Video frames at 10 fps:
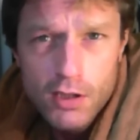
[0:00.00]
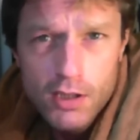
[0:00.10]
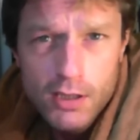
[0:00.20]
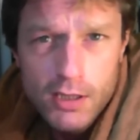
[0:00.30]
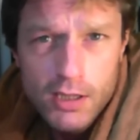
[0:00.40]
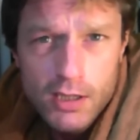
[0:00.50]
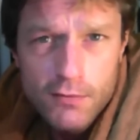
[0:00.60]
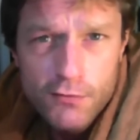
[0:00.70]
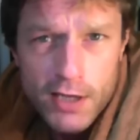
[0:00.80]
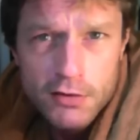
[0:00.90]

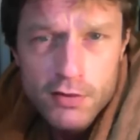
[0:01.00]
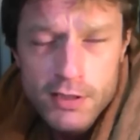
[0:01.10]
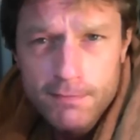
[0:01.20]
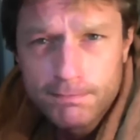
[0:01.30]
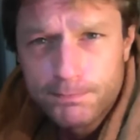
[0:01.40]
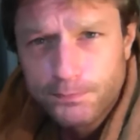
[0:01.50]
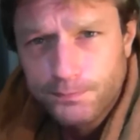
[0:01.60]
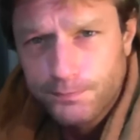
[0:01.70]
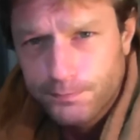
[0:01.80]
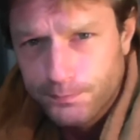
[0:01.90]
fractus,
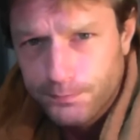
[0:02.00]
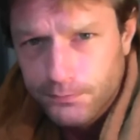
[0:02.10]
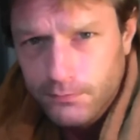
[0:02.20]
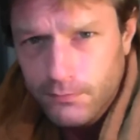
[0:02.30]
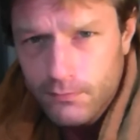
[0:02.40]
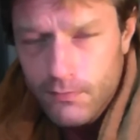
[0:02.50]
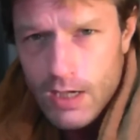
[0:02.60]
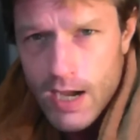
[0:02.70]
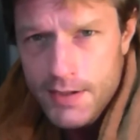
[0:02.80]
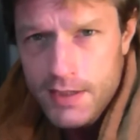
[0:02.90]

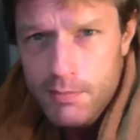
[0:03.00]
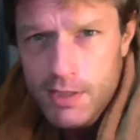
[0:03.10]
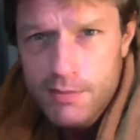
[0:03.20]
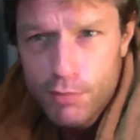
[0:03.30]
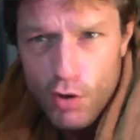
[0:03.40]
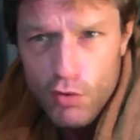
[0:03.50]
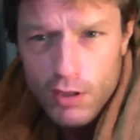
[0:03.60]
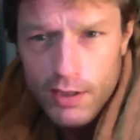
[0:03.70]
and it means broken.